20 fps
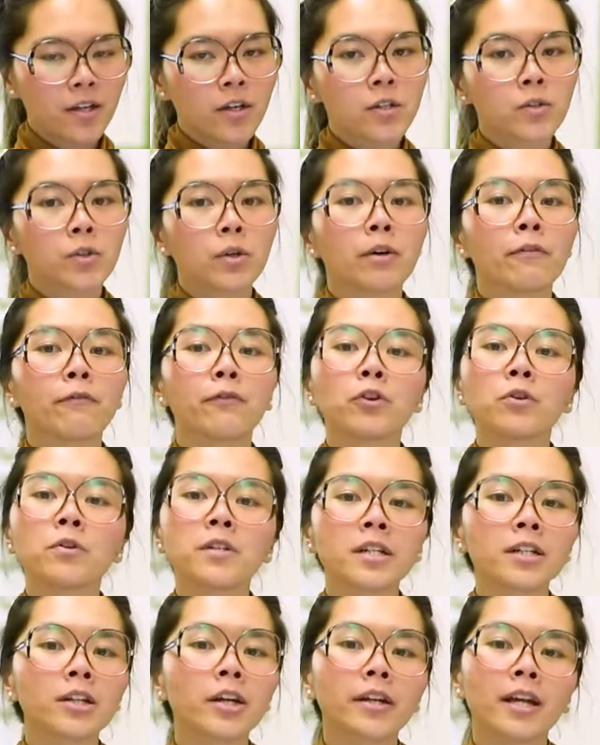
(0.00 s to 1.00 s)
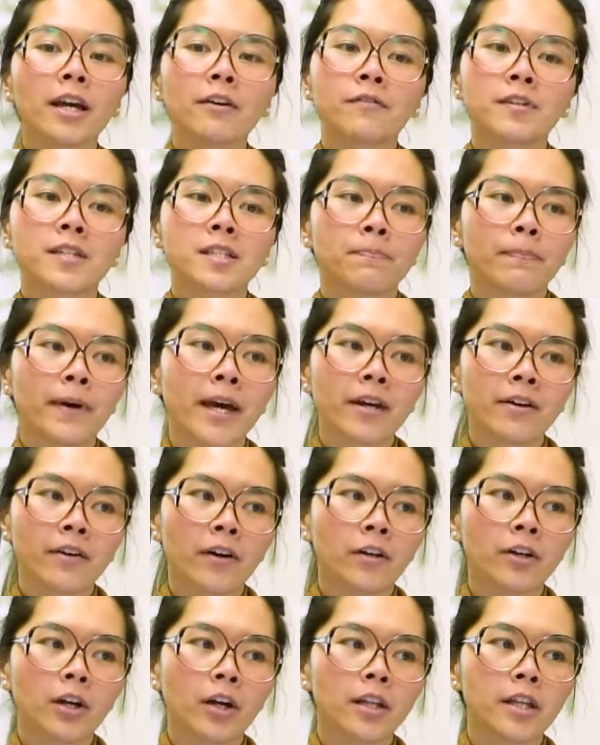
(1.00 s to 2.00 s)
So if you did not have this
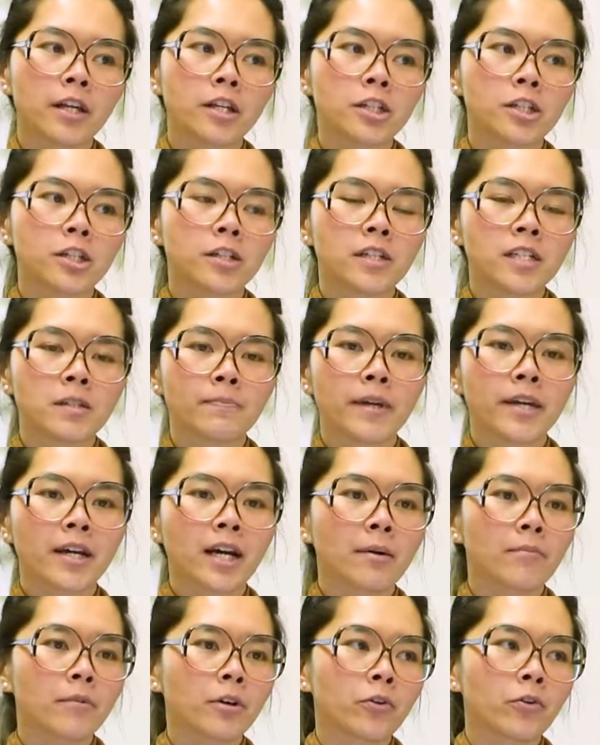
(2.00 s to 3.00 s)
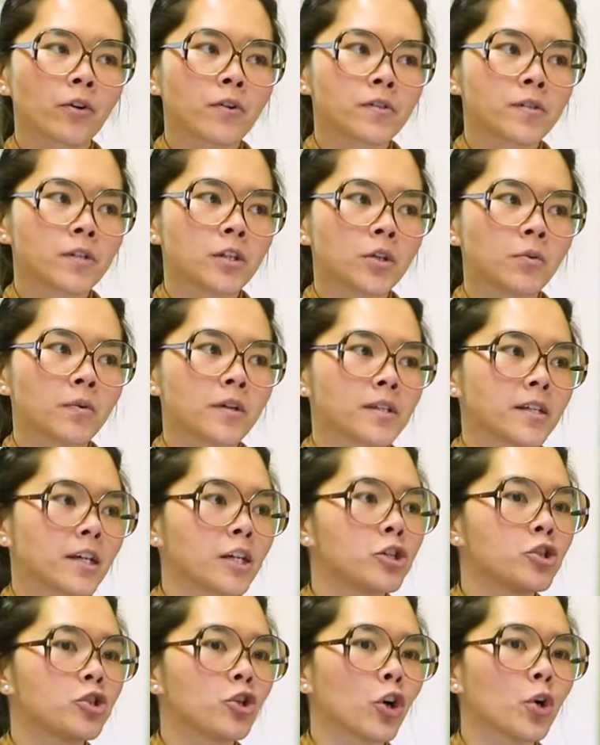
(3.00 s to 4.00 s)
background knowledge, this may come across to you as a
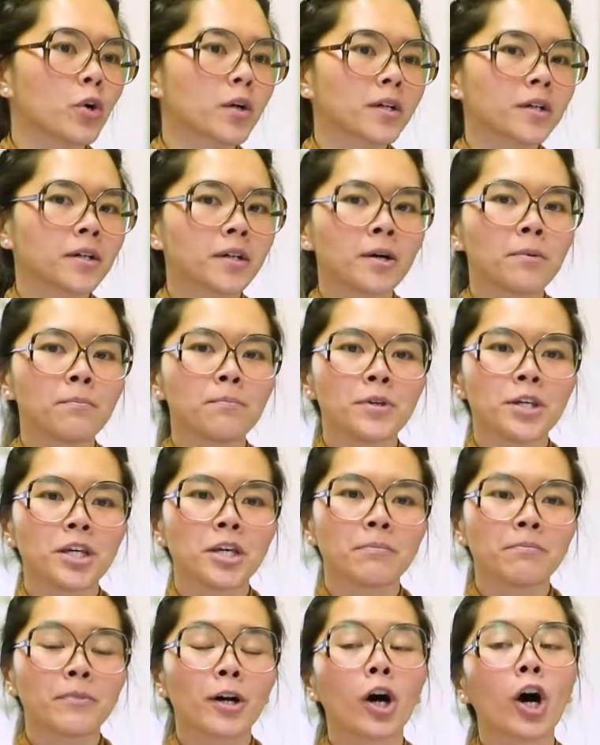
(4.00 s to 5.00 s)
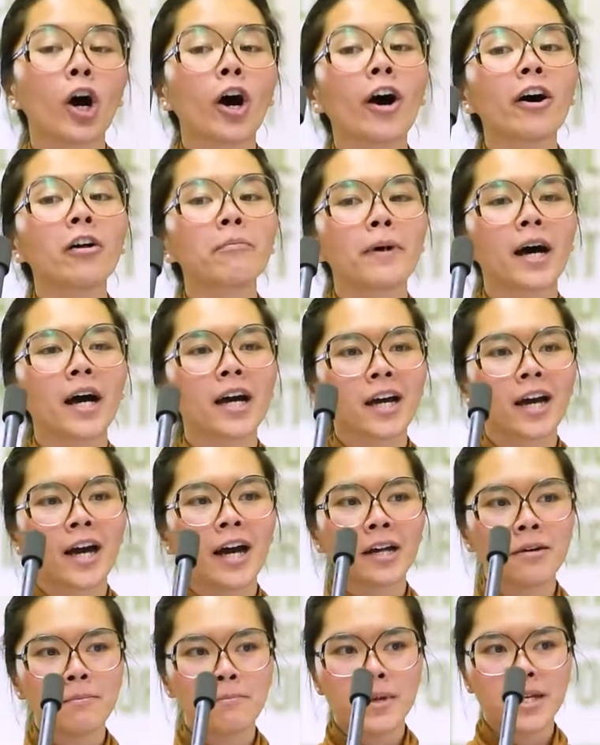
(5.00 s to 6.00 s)
joke, a meme, a Hallmark
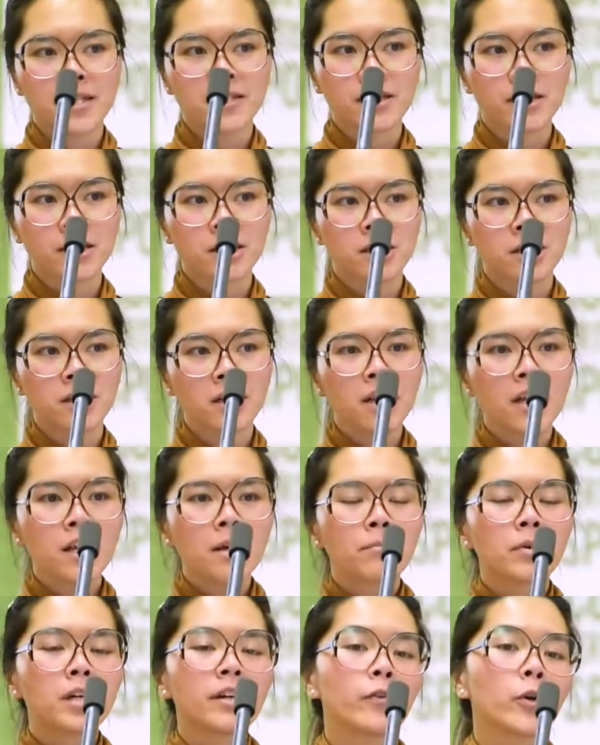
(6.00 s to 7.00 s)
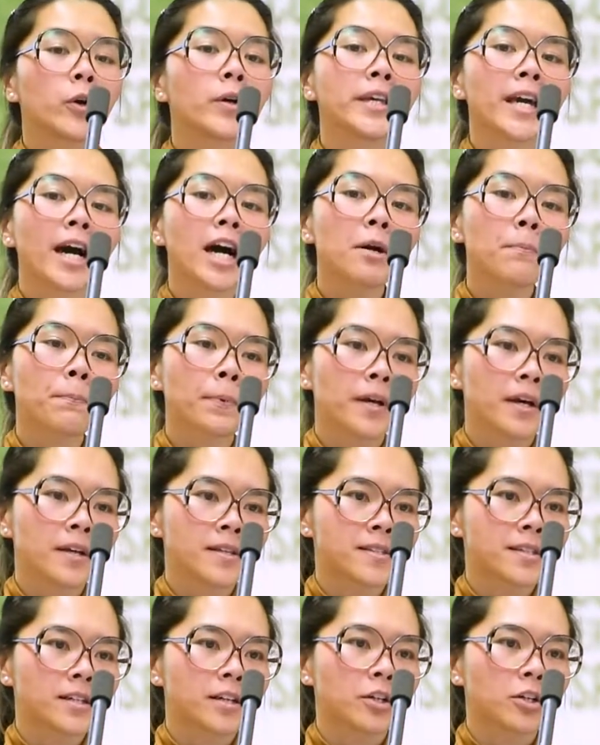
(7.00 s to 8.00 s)
card message. But if you're a young
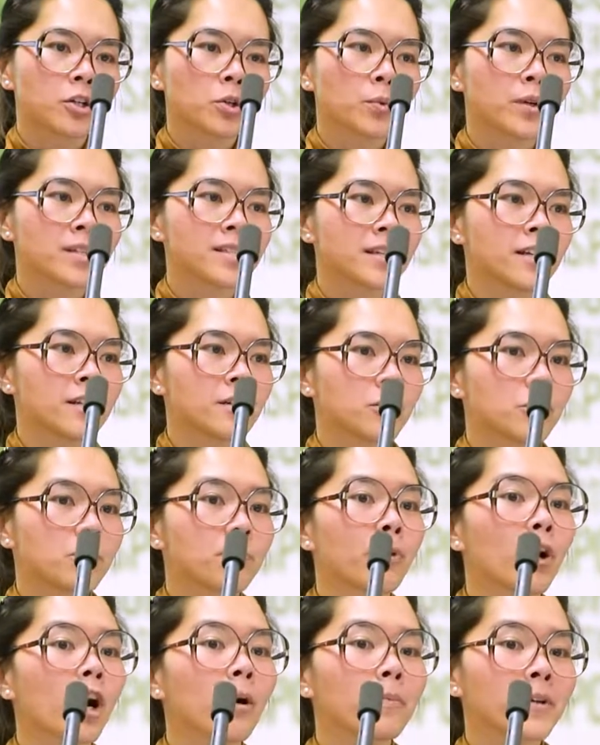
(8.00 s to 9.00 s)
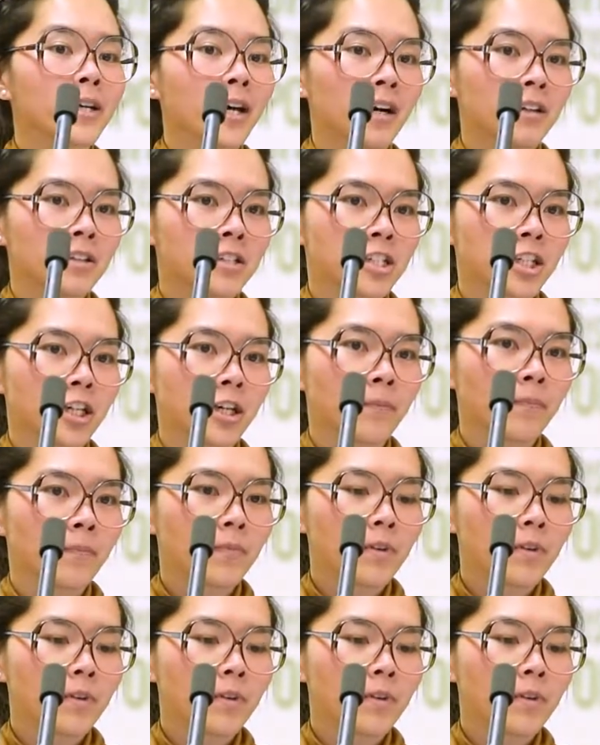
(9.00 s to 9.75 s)
person who was into pop culture,